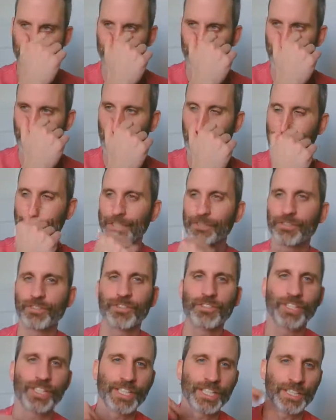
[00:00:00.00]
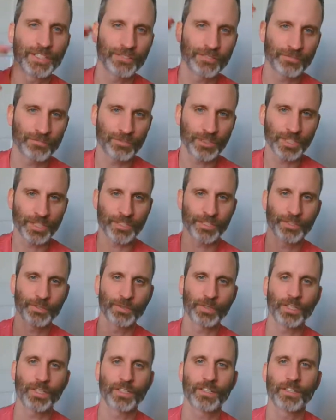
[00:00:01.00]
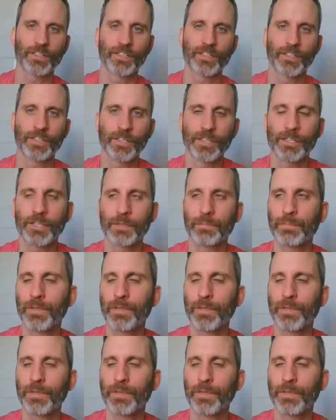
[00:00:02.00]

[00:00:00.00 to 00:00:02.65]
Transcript: tried to achieve, where you are the